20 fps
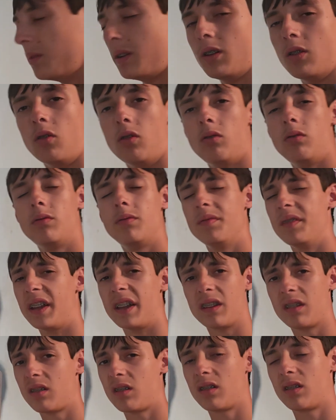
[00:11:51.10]
middle.
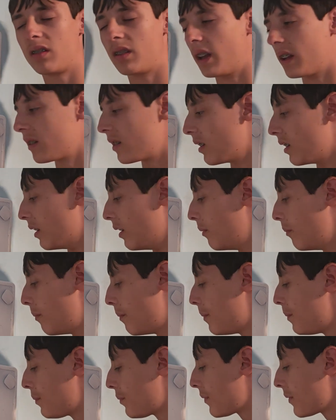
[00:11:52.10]
That's it.
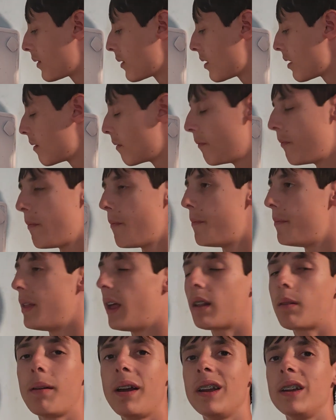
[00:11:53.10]

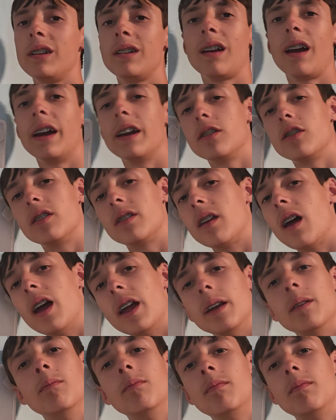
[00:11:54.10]
That's my entire
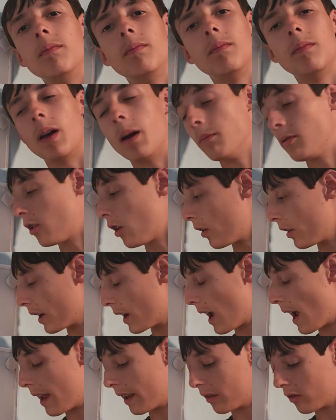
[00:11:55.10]
design. I'm sorry,
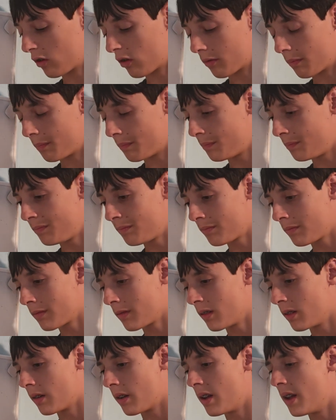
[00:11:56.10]
guys.
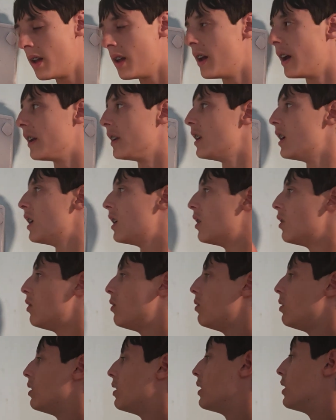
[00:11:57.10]
I
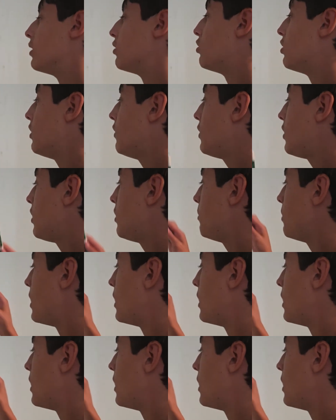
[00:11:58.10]
know I should have done